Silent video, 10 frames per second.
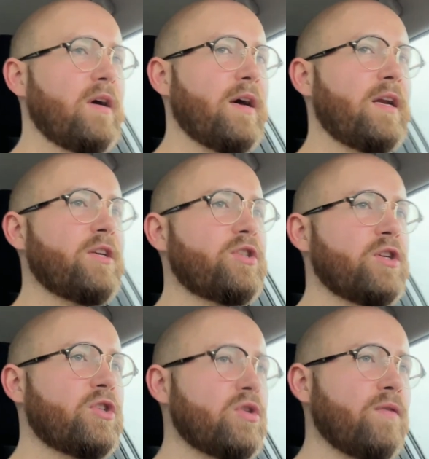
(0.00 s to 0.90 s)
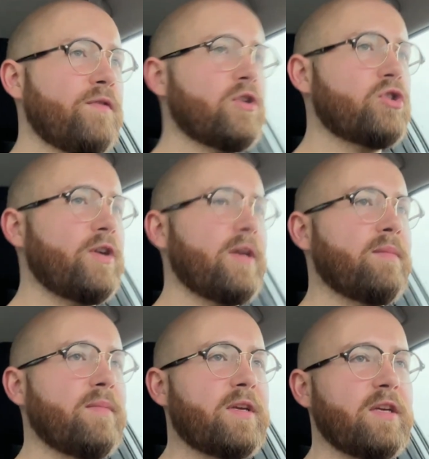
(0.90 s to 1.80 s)
And it's just so frustrating
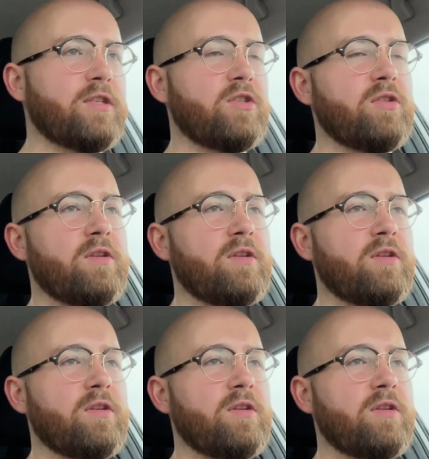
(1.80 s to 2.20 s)
because